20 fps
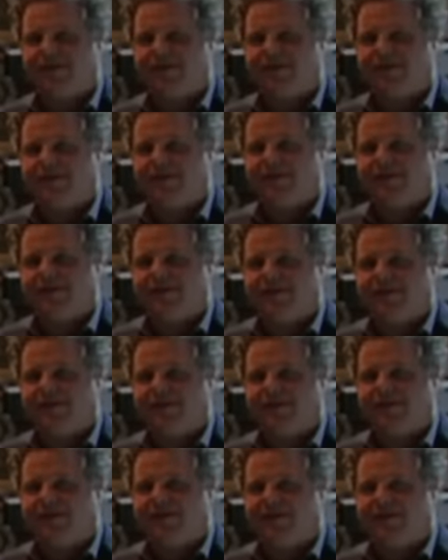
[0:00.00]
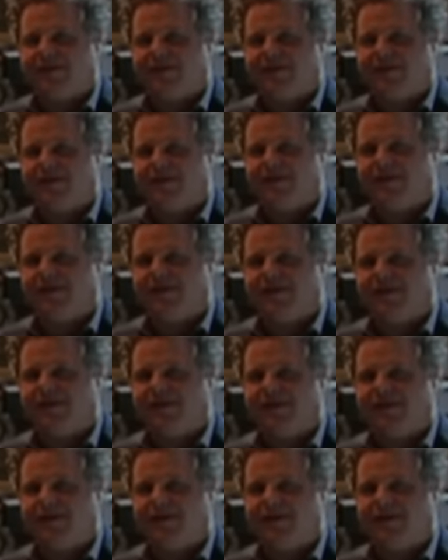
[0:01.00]

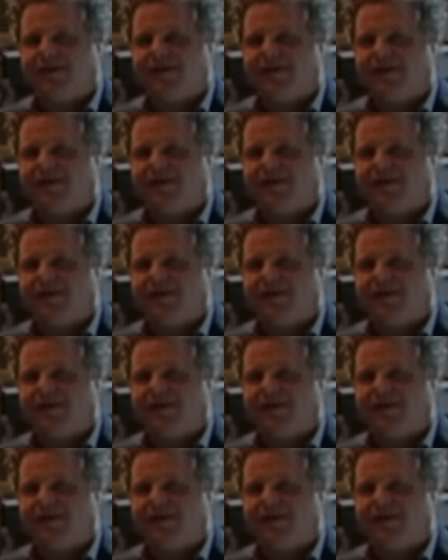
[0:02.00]
[no speech]